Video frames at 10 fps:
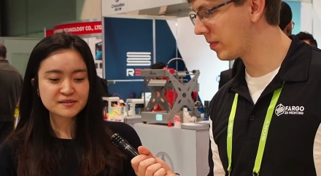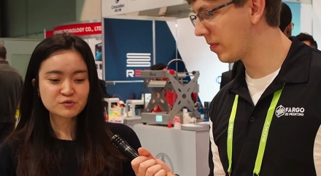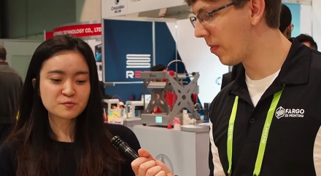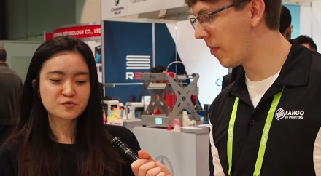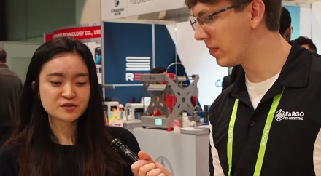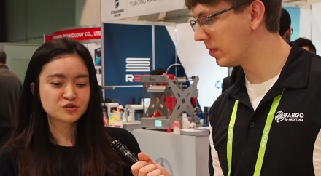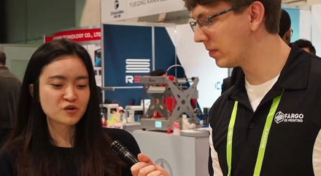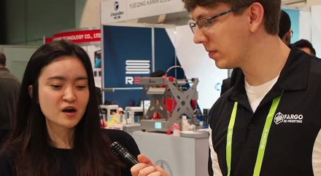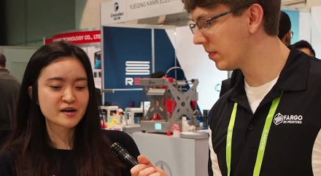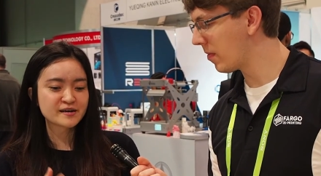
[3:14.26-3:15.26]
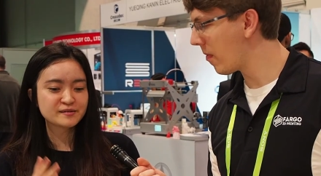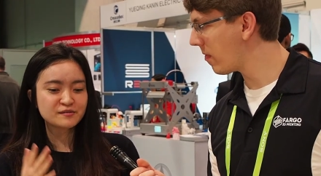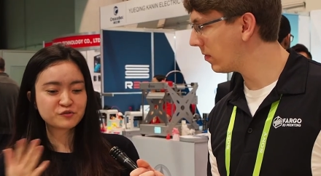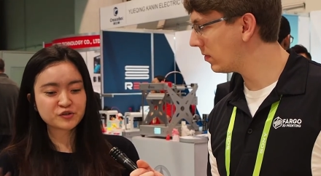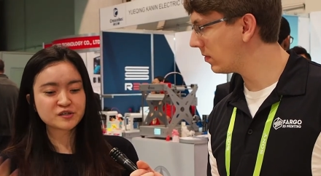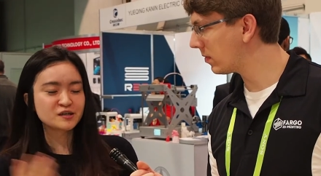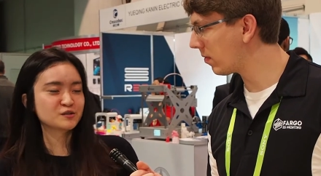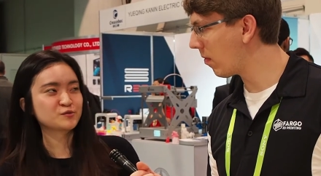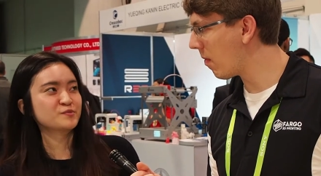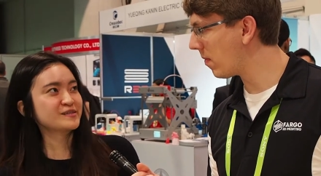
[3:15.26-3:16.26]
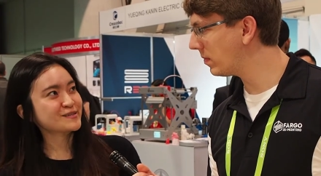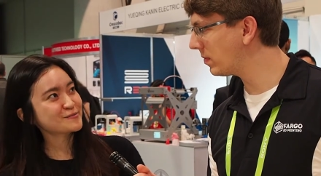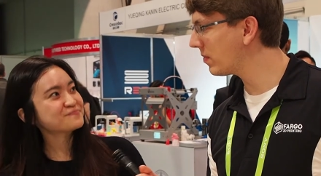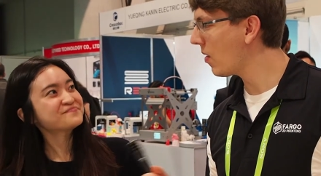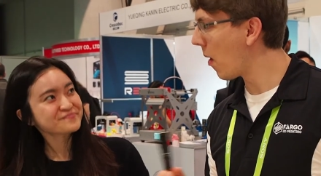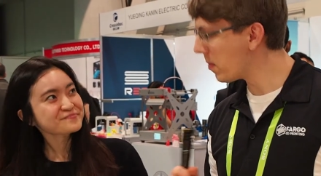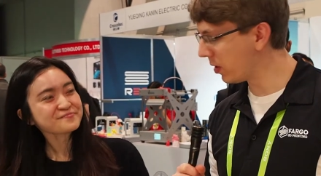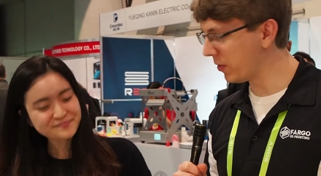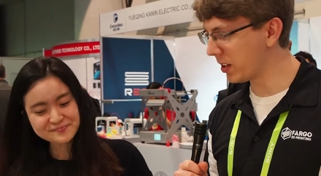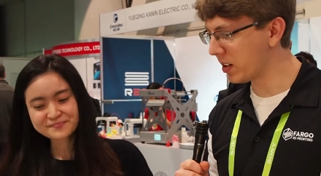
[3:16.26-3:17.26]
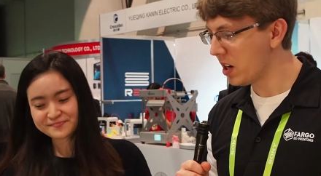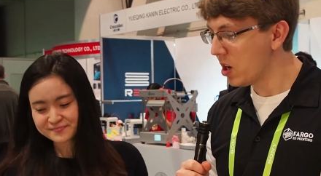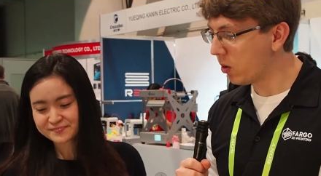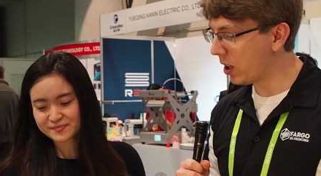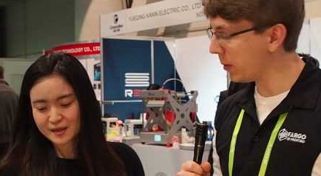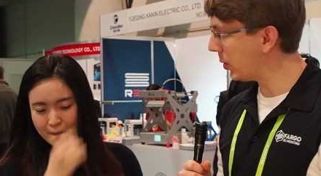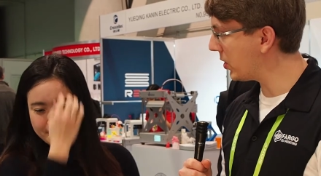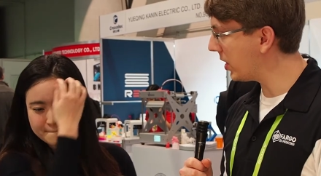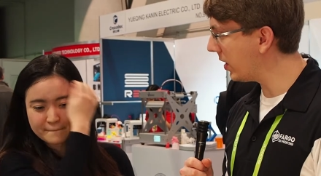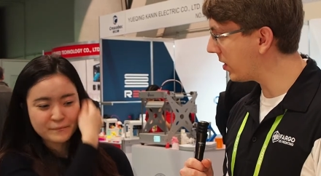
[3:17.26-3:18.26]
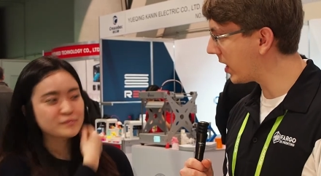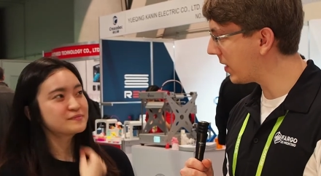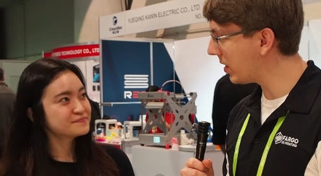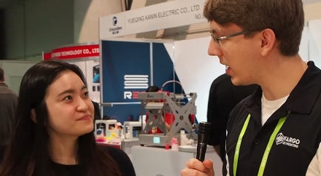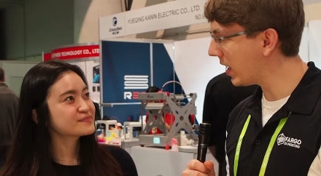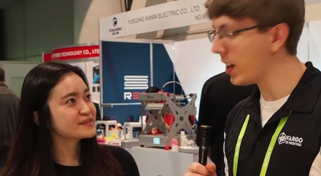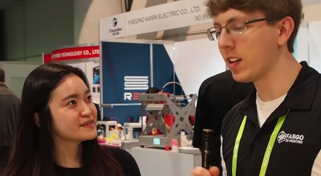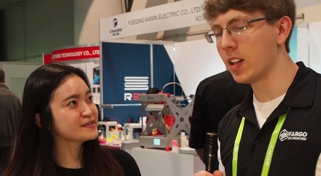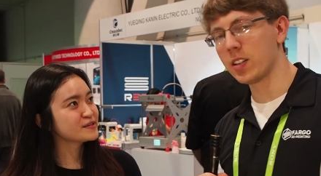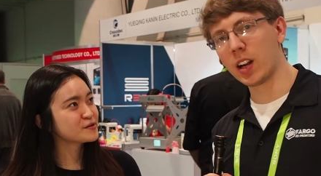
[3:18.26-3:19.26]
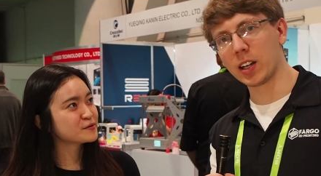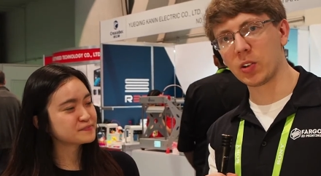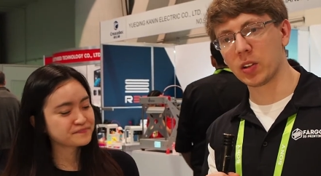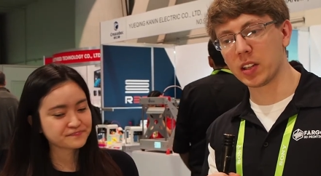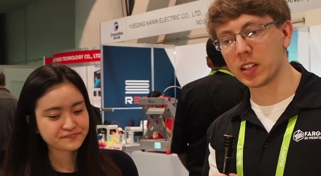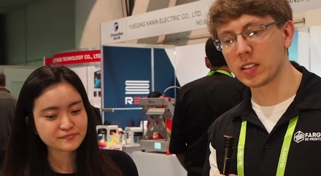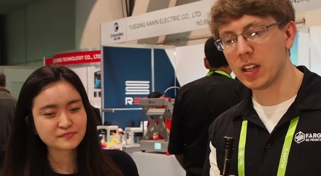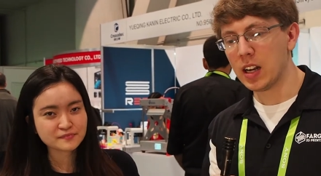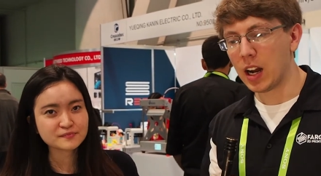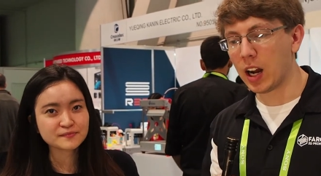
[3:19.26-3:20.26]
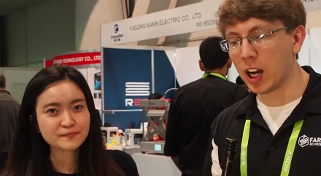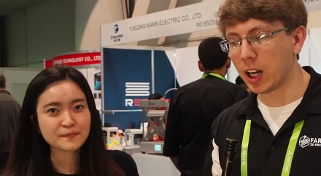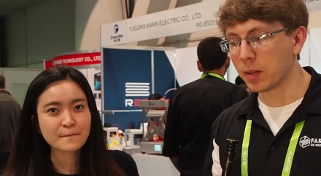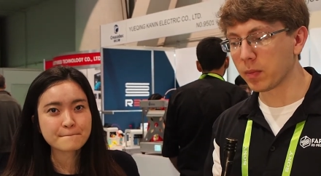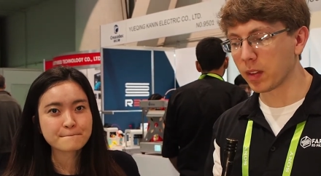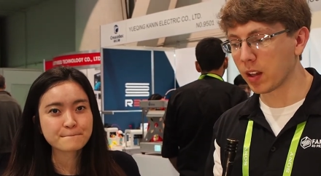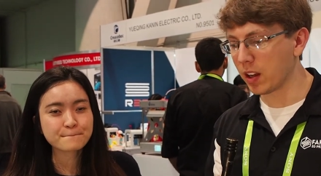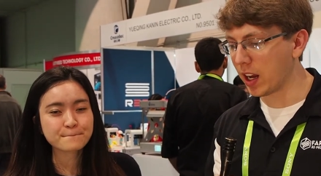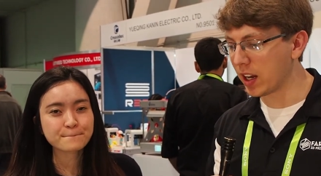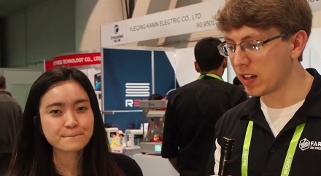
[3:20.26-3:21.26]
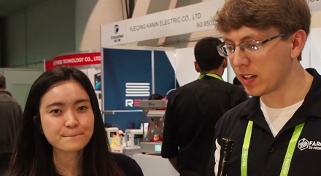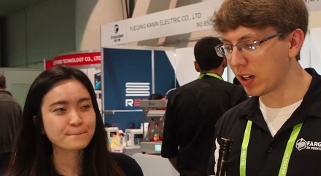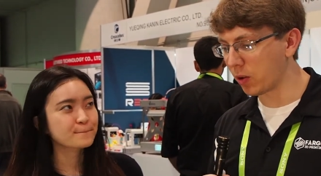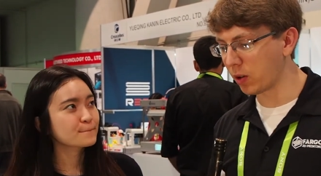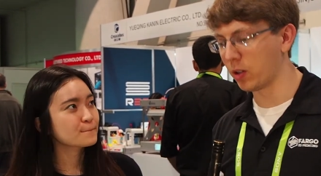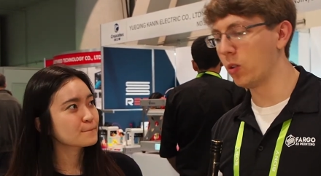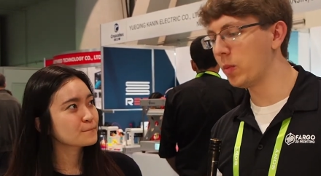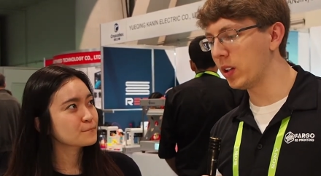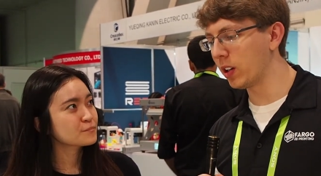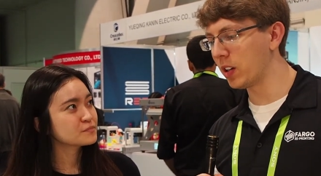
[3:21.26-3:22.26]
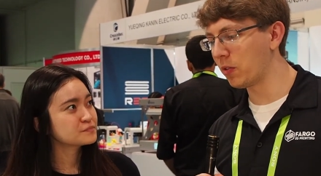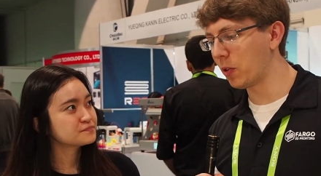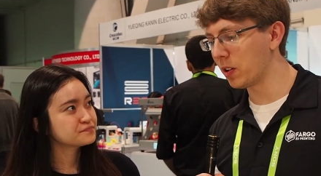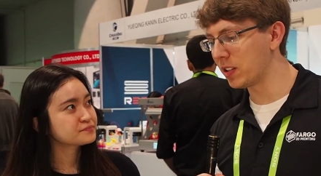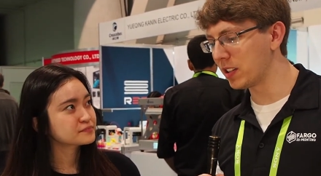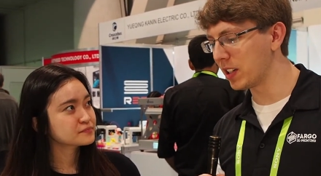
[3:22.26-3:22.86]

Speaker 1: it will bring to our future customers.
Speaker 2: Perfect. Well, I appreciate your time today in talking with this, we'll be looking forward to